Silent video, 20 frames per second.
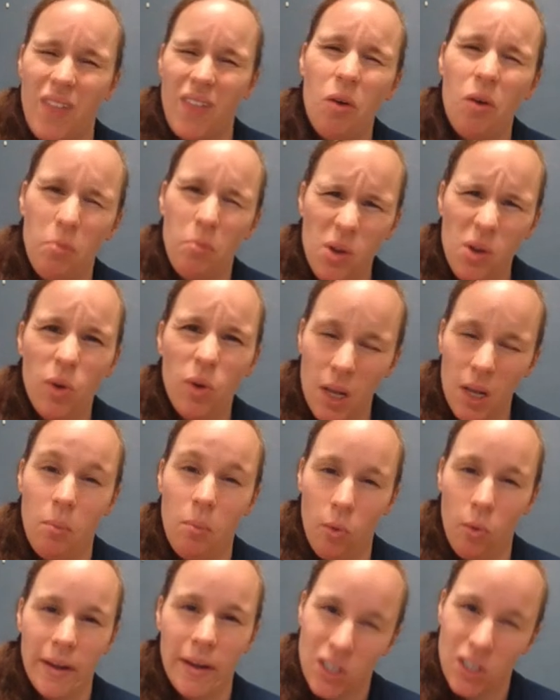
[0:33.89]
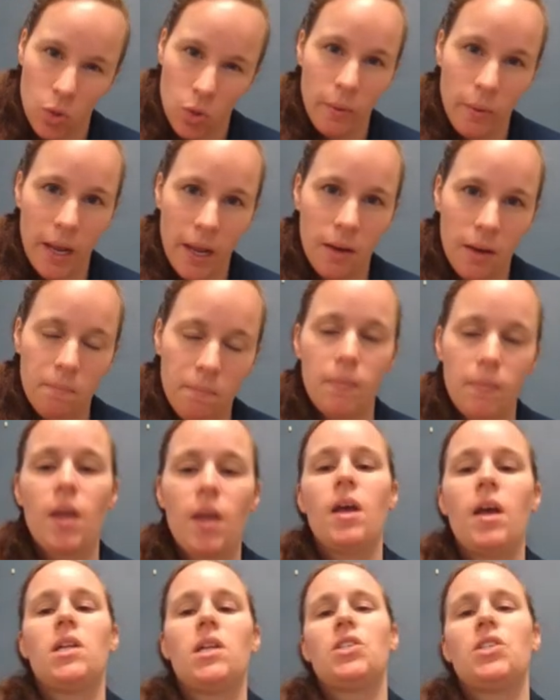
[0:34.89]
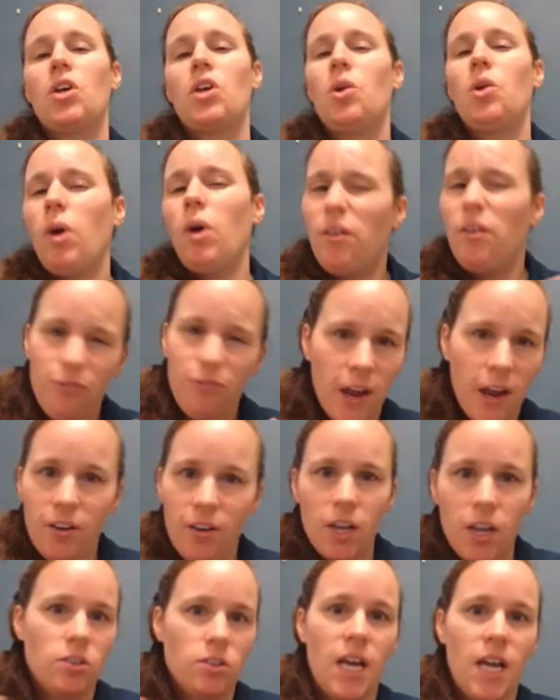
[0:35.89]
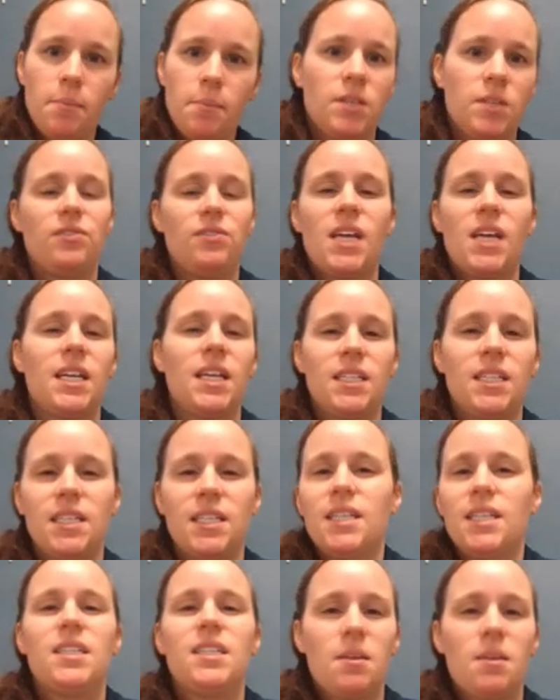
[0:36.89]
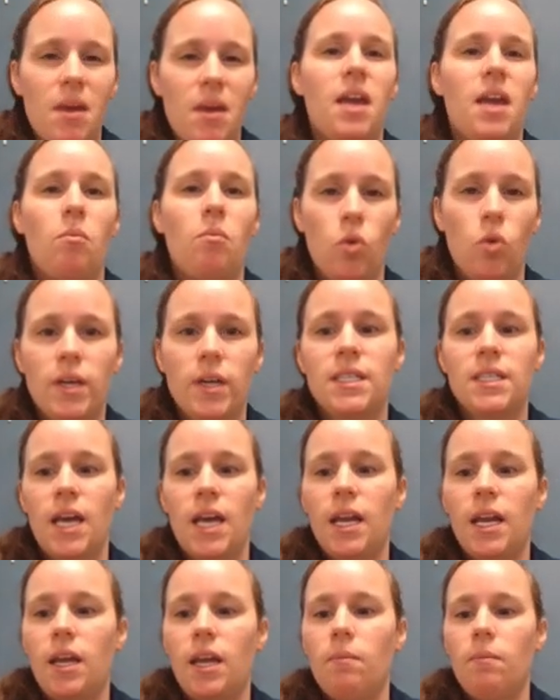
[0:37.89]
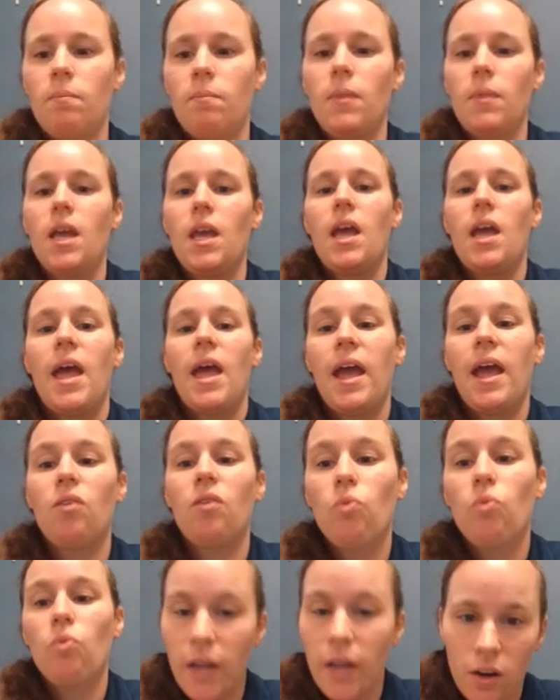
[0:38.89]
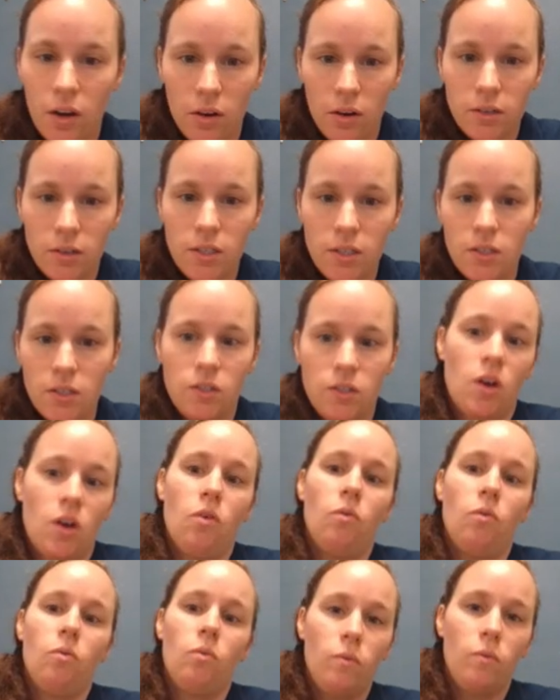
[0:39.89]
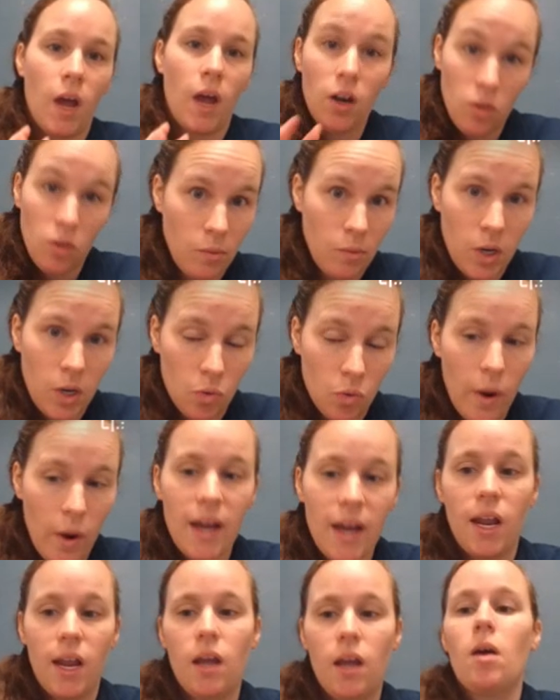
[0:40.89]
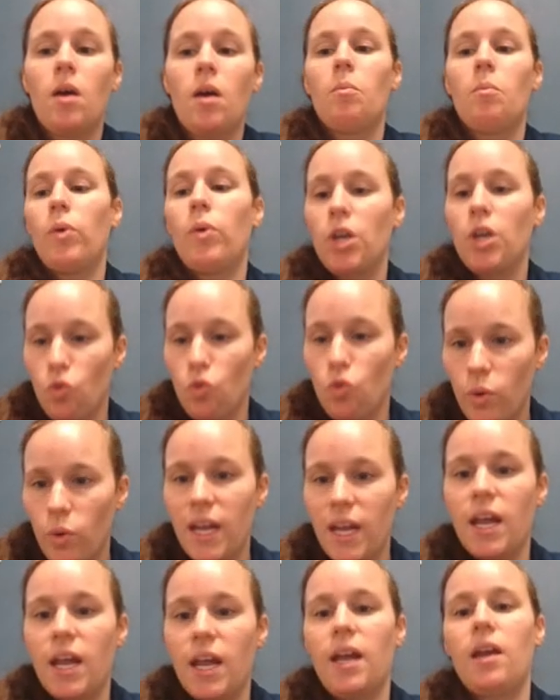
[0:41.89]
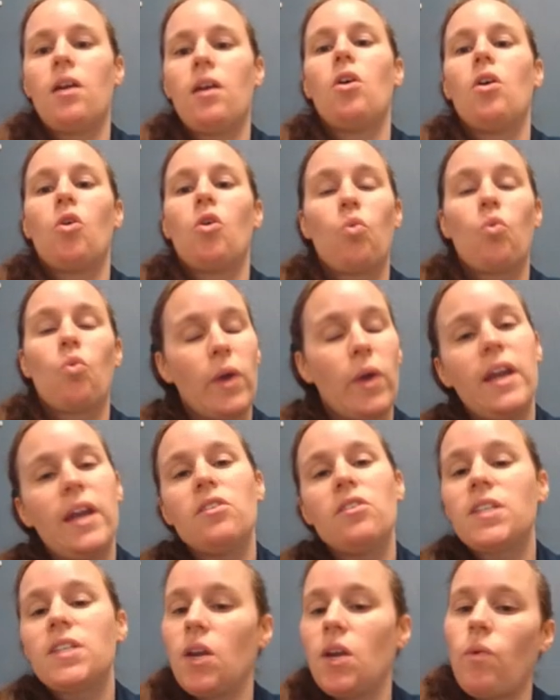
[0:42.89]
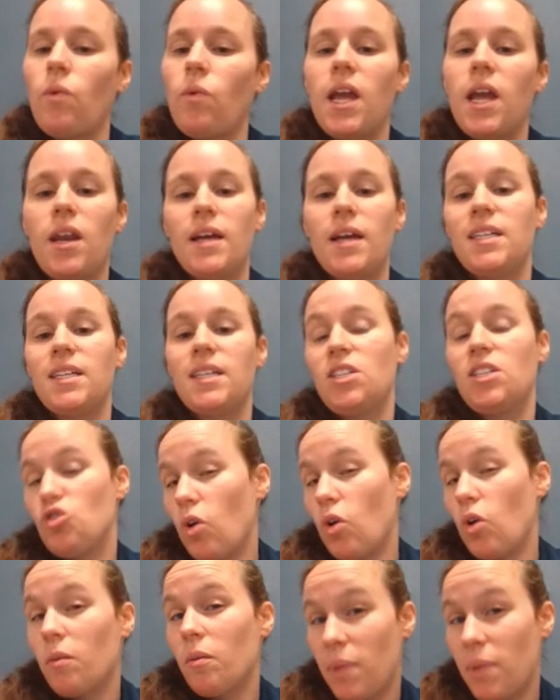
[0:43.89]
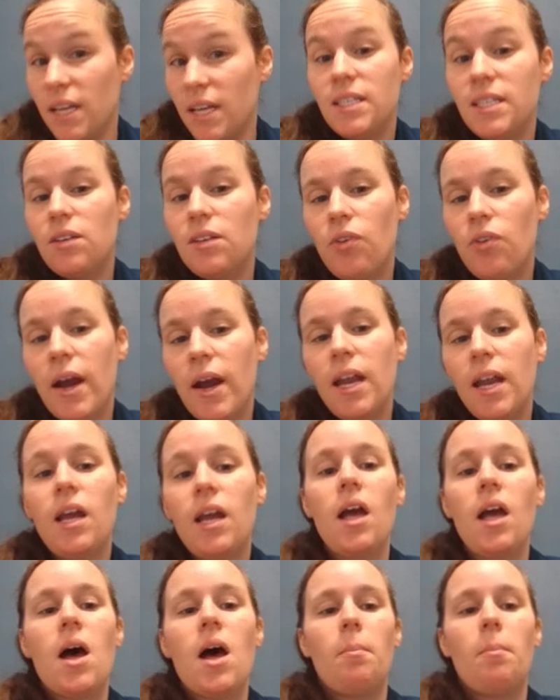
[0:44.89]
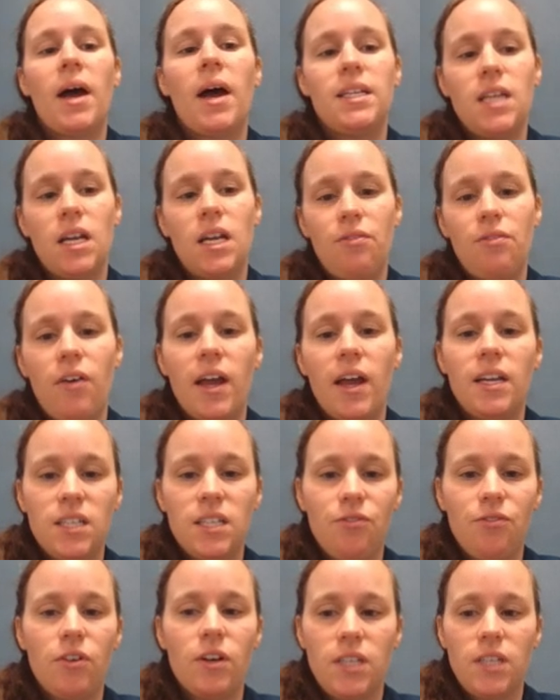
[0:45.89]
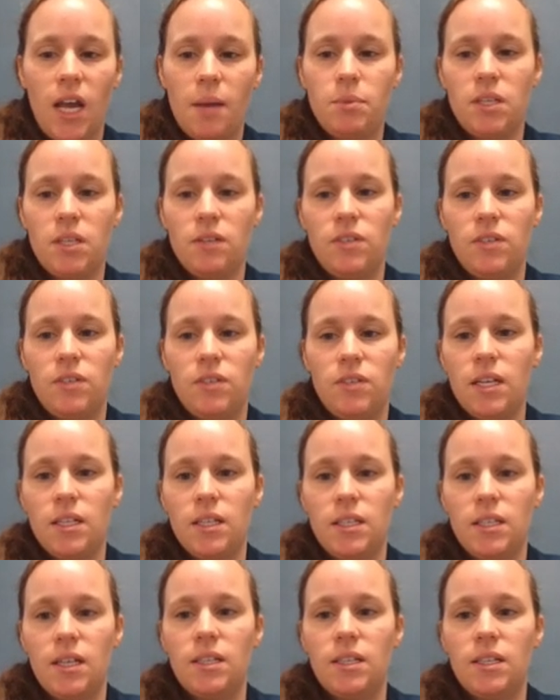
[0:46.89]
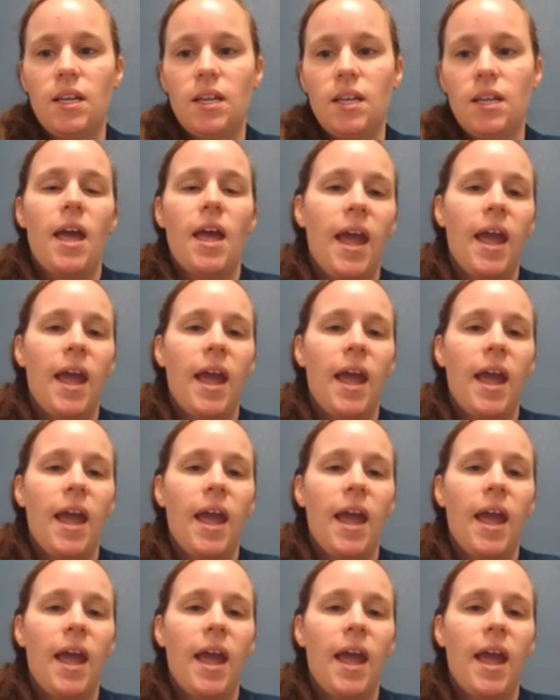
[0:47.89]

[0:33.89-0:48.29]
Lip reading: That would be really boring to read. So you want to vary your types of sentences to make it more exciting. And readers, so not only when you're writing, but when you're reading, readers can recognize a strong piece of writing by identifying different types of sentences.